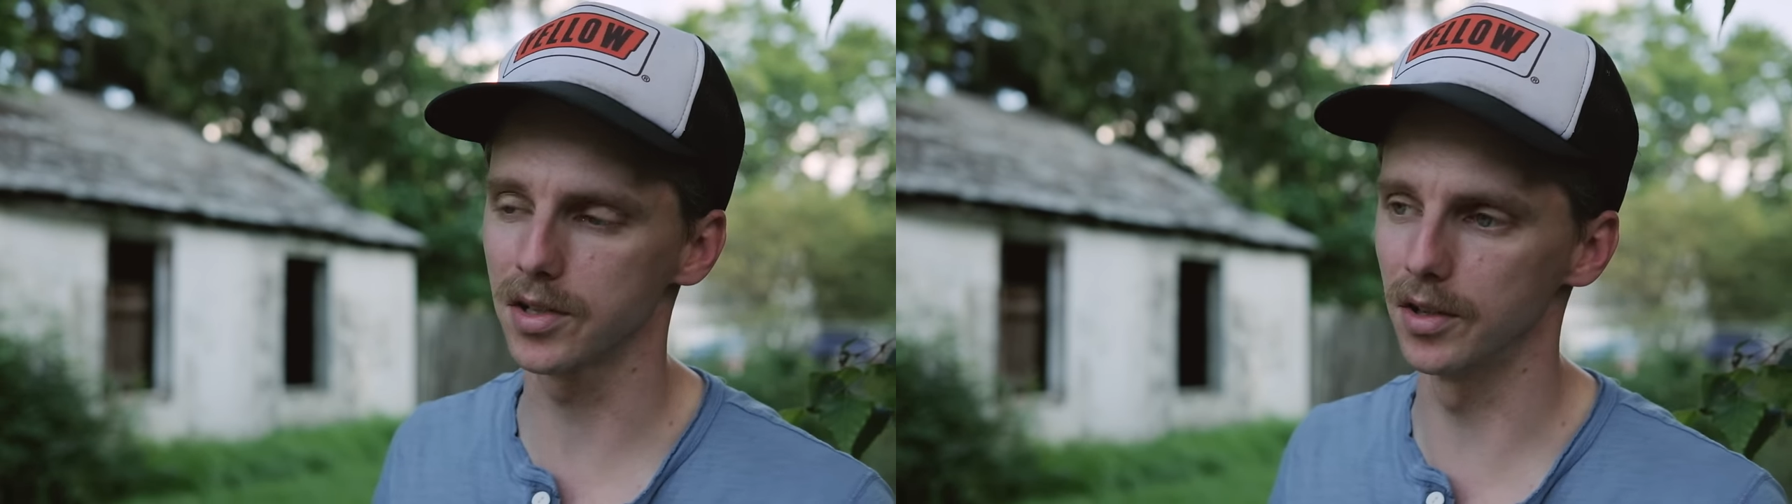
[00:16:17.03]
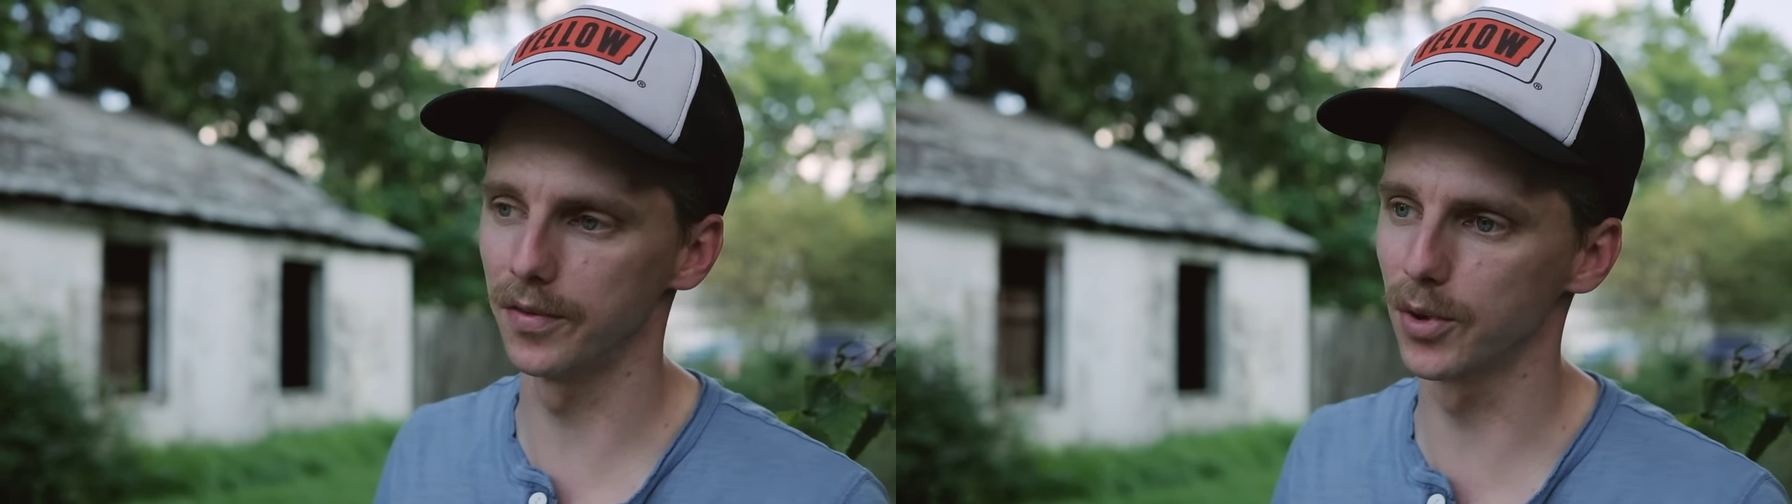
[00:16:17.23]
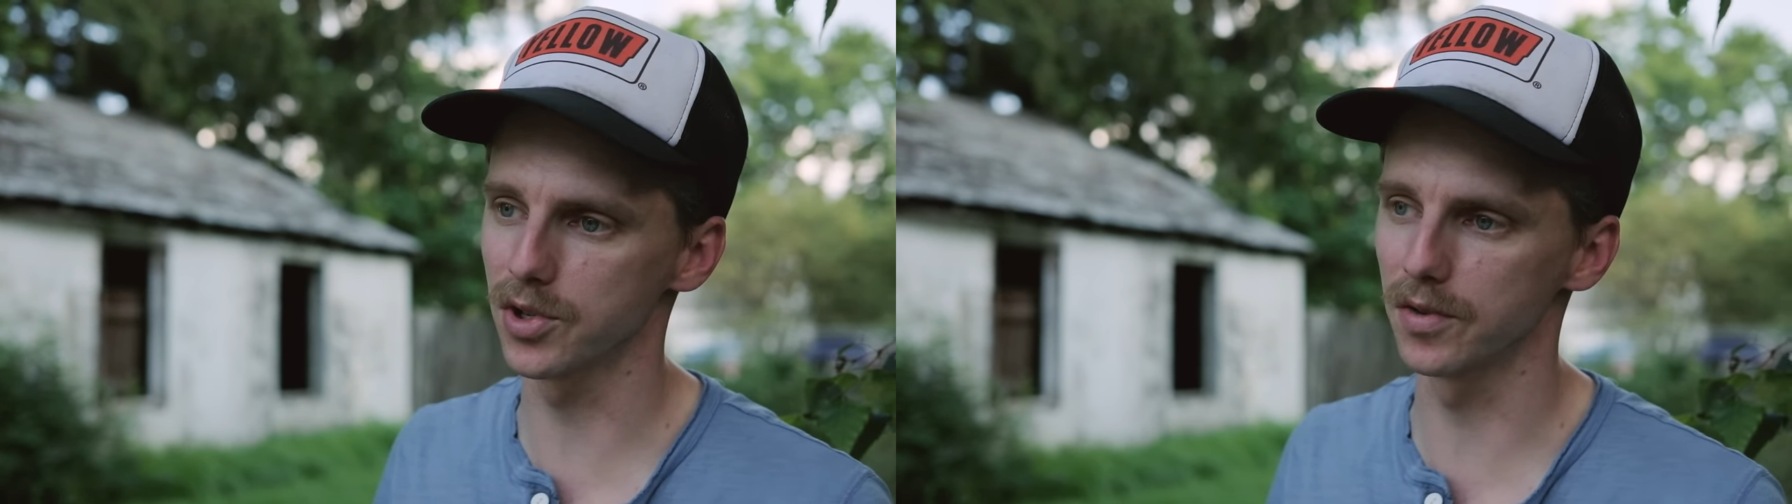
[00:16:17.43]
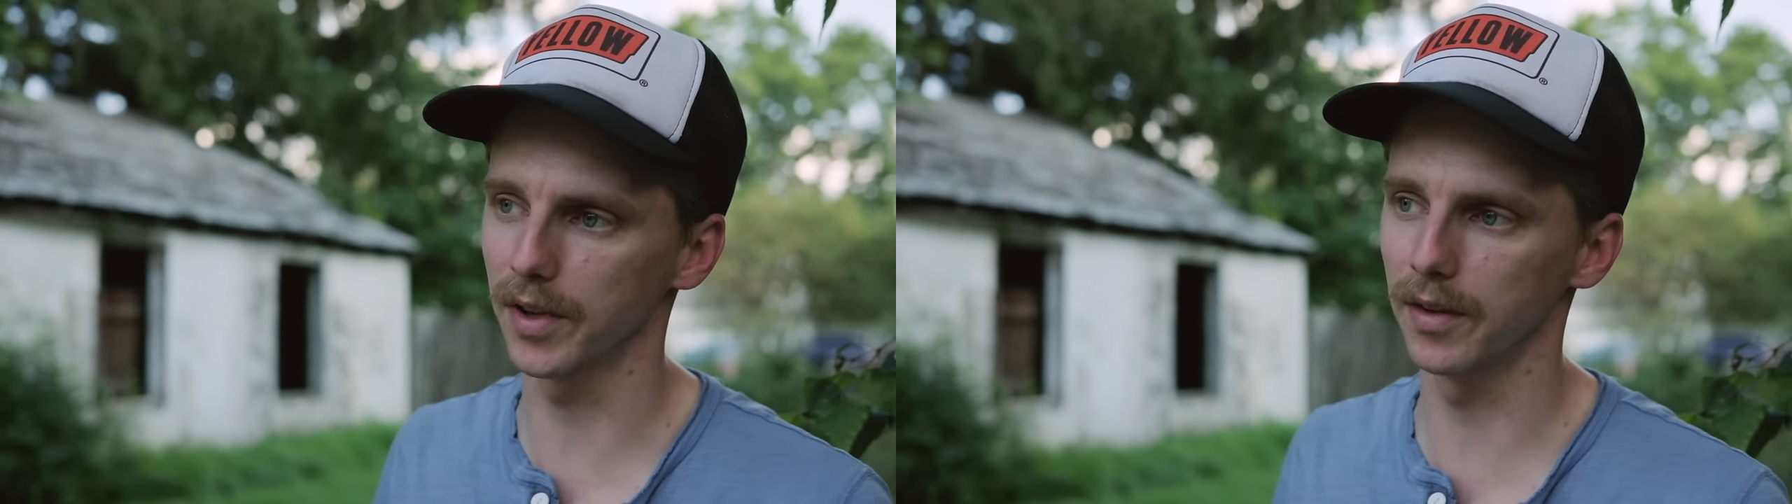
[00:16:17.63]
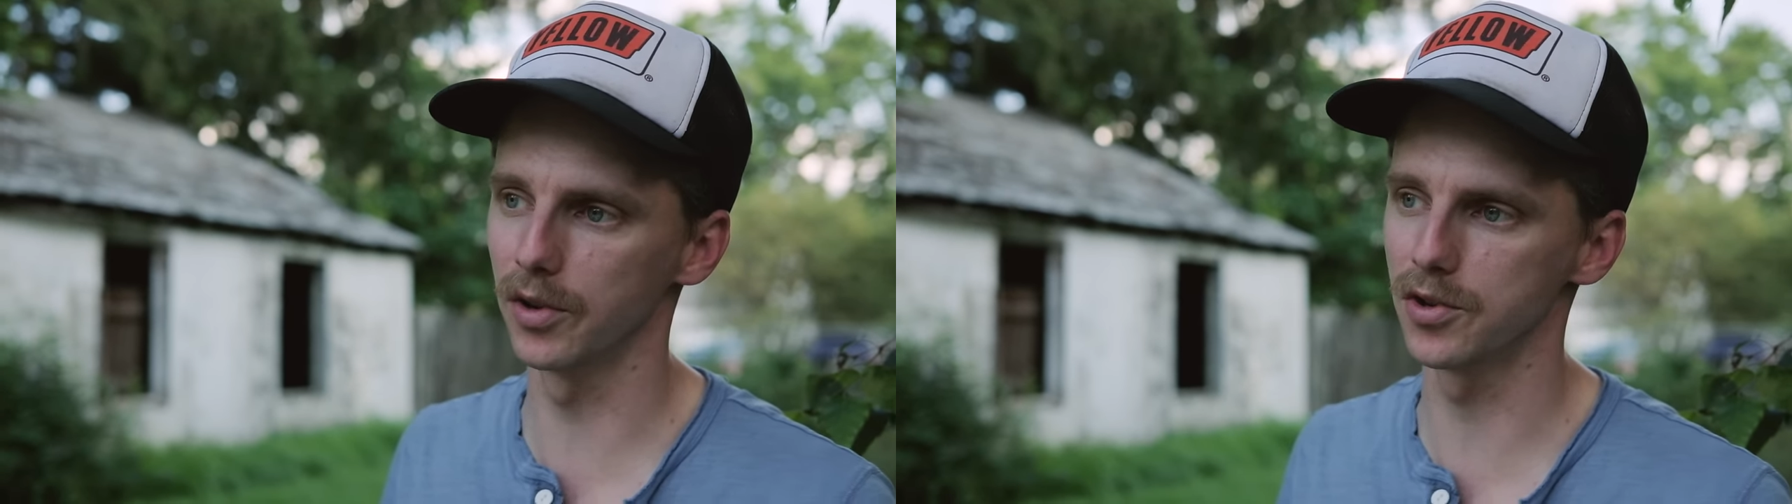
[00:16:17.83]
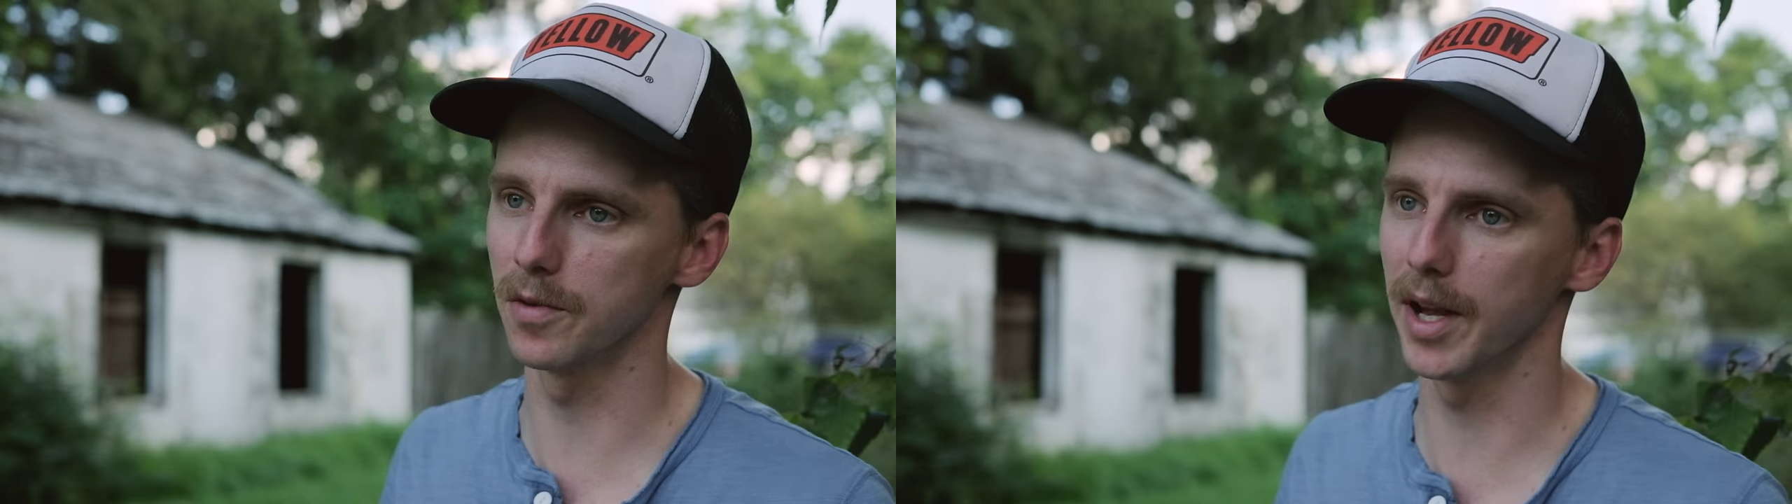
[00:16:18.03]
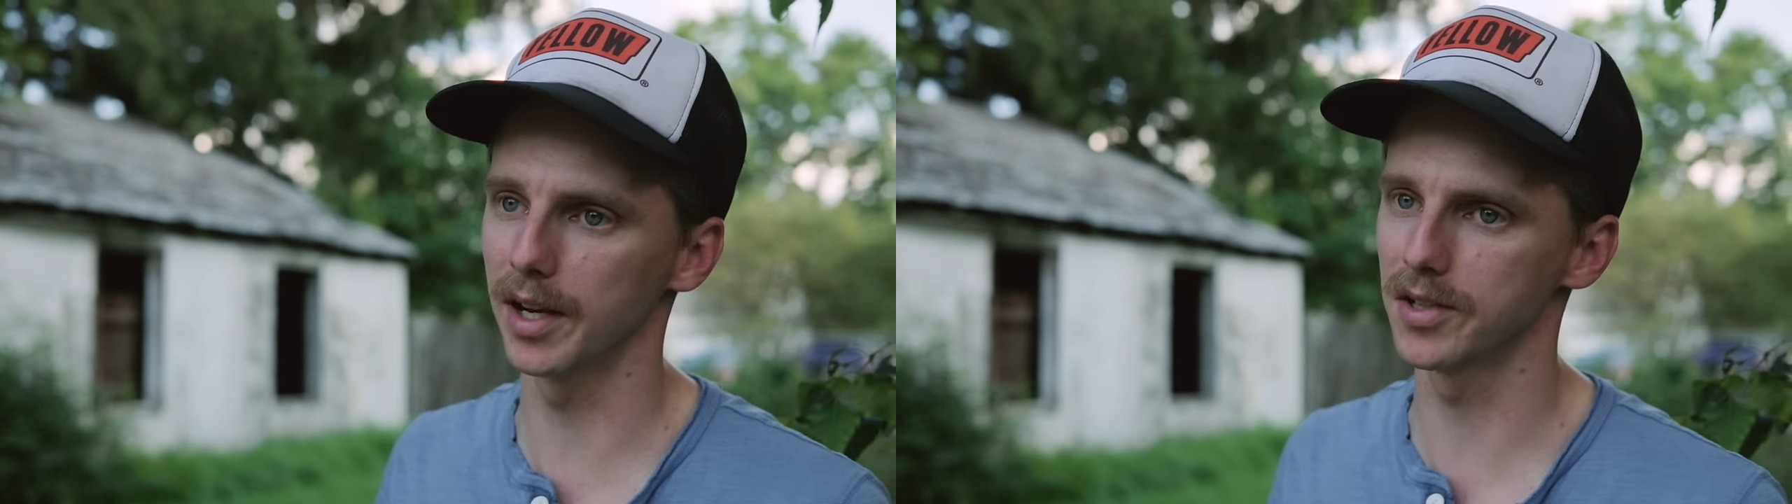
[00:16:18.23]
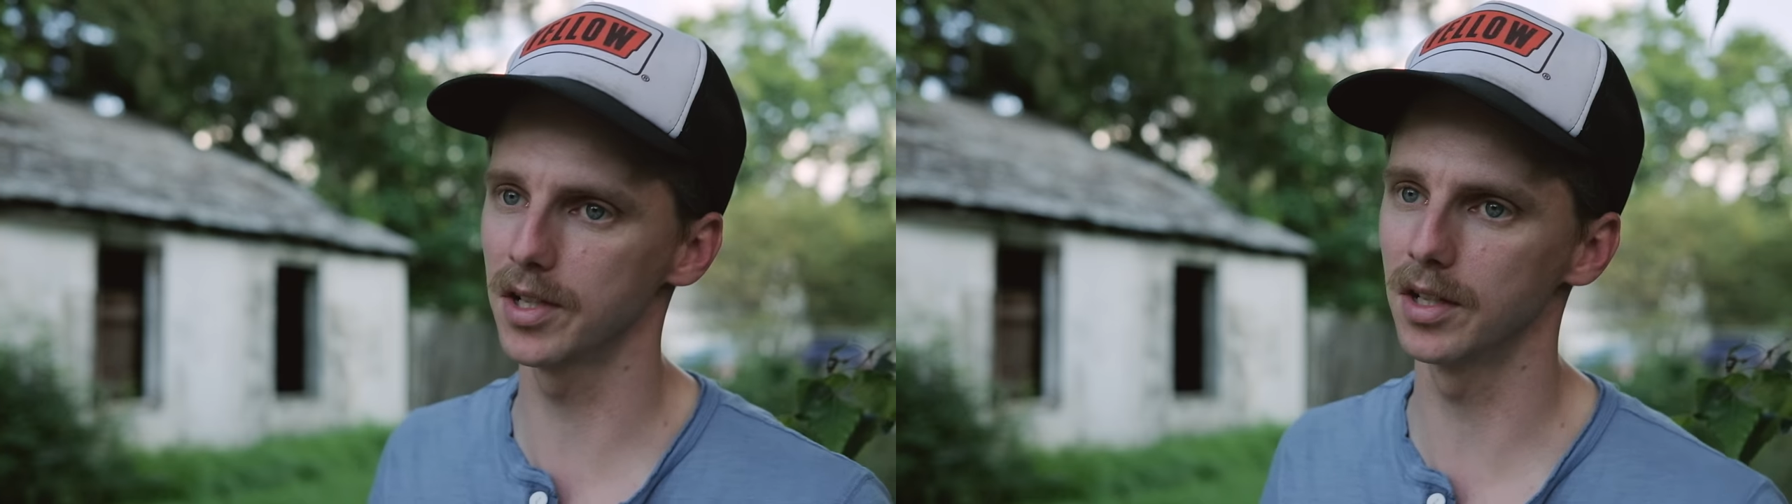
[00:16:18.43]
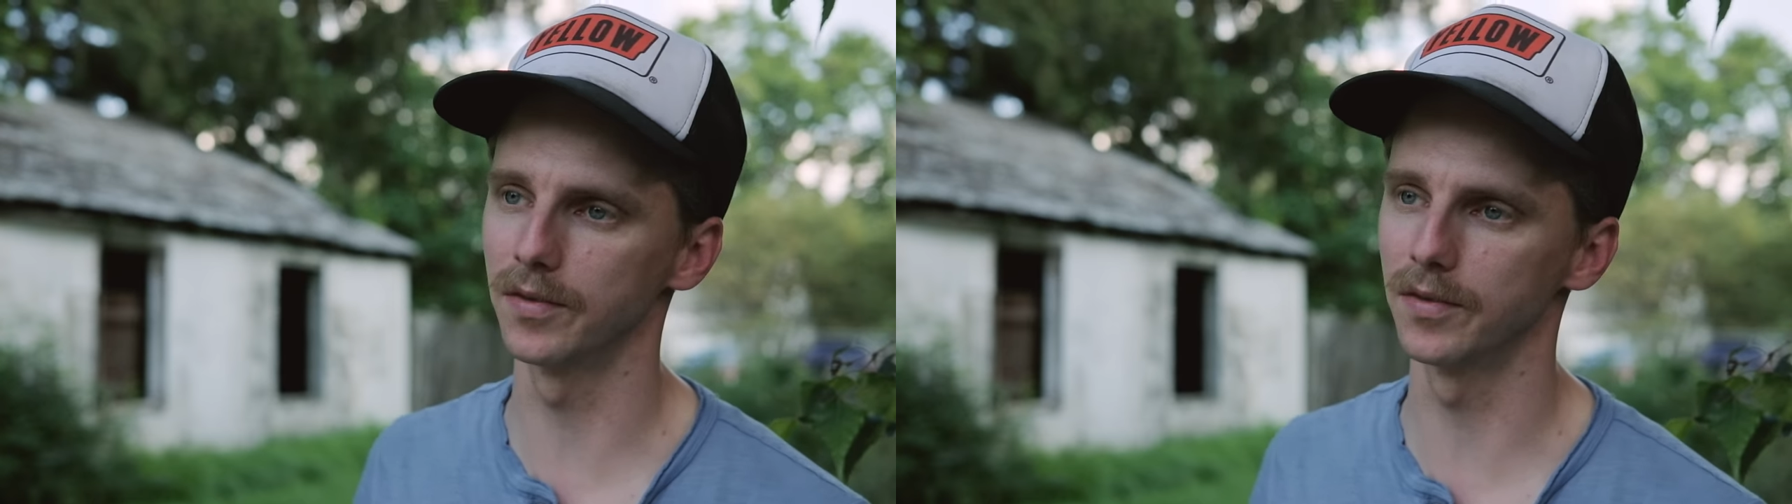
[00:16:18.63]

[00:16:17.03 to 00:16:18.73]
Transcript: in the Fortune 500 magazine